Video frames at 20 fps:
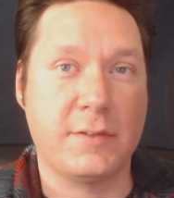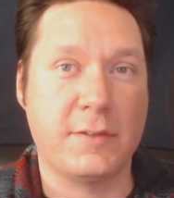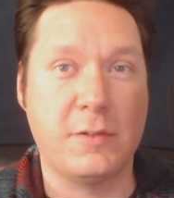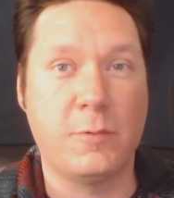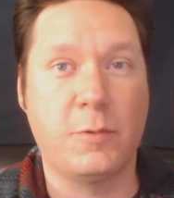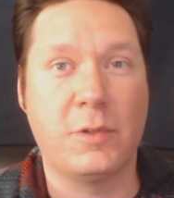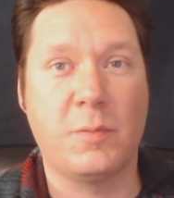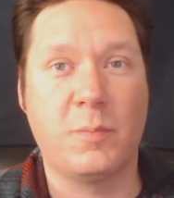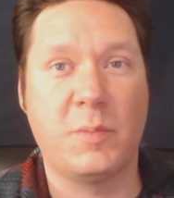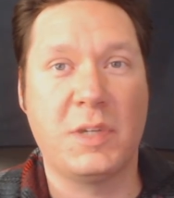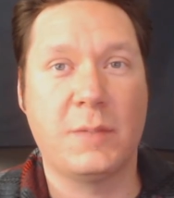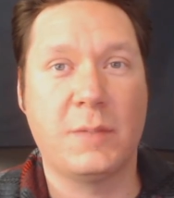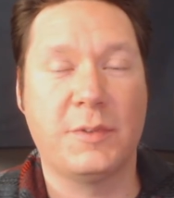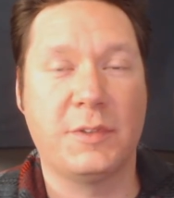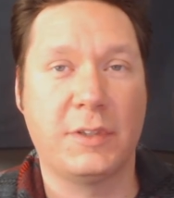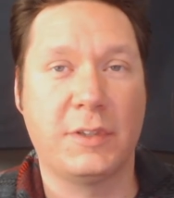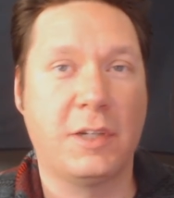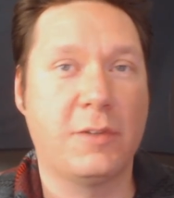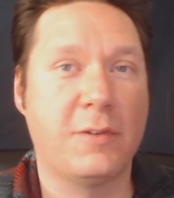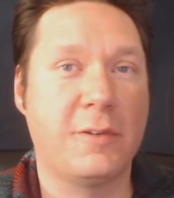You wouldn't be
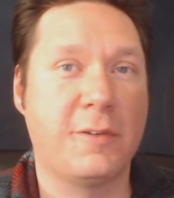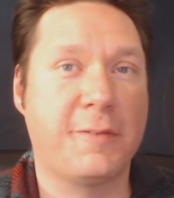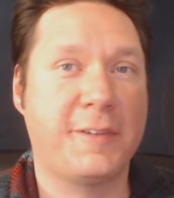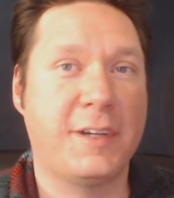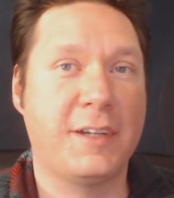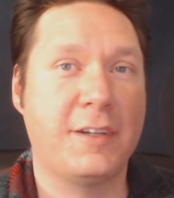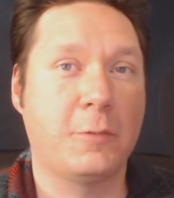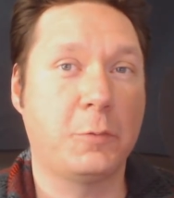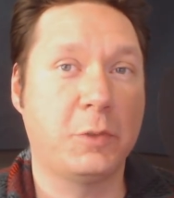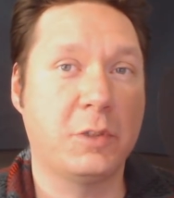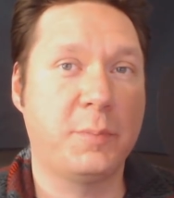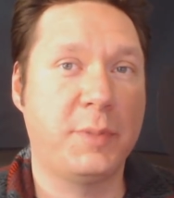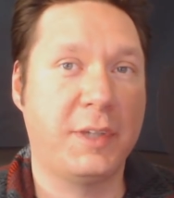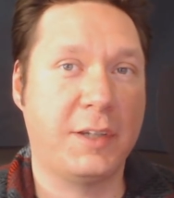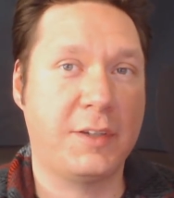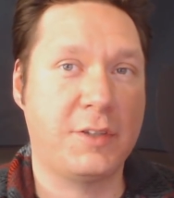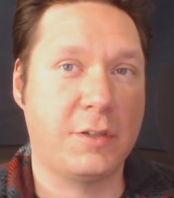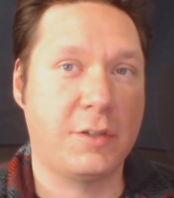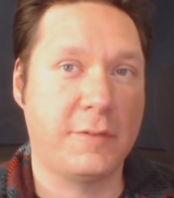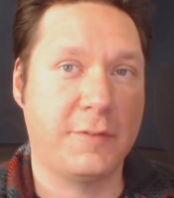able to go and find a real
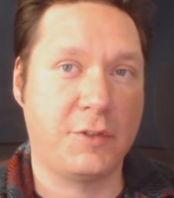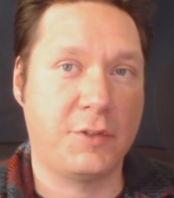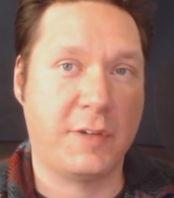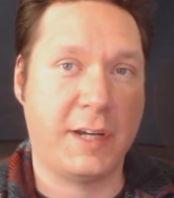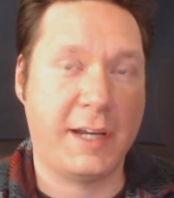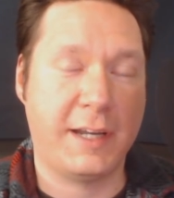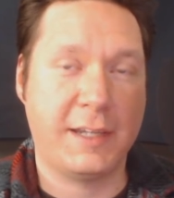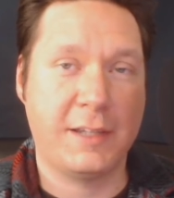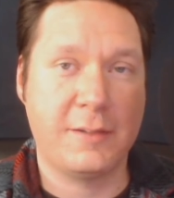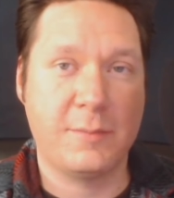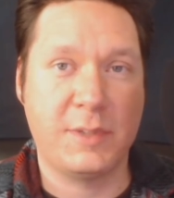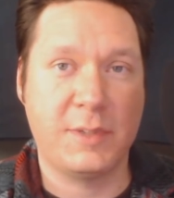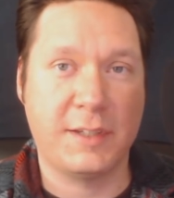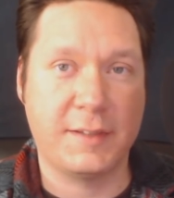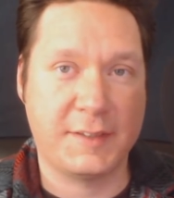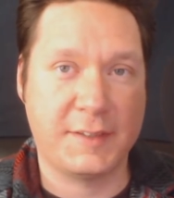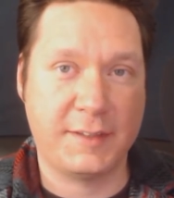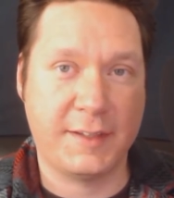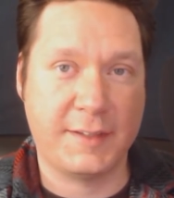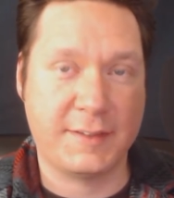picture of a dragon
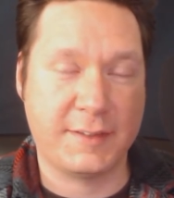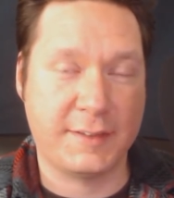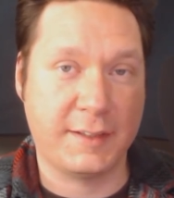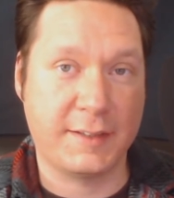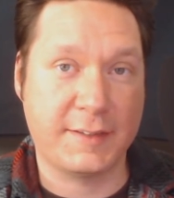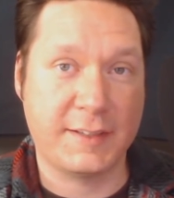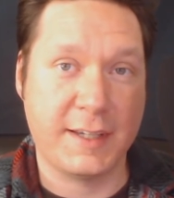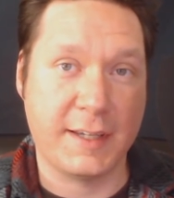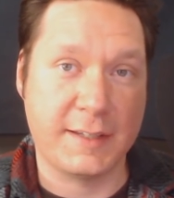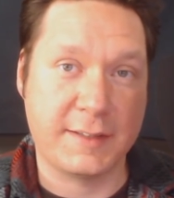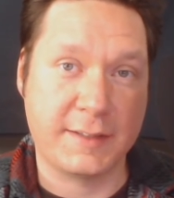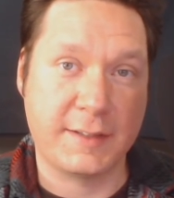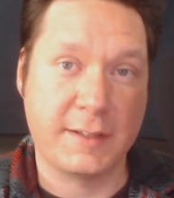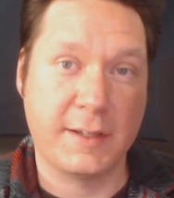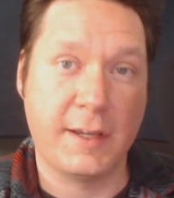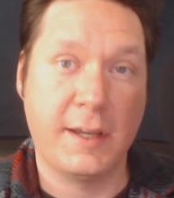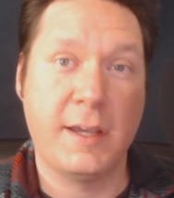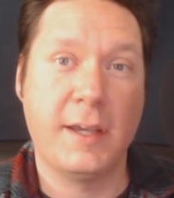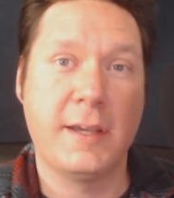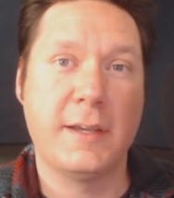because it doesn't exist.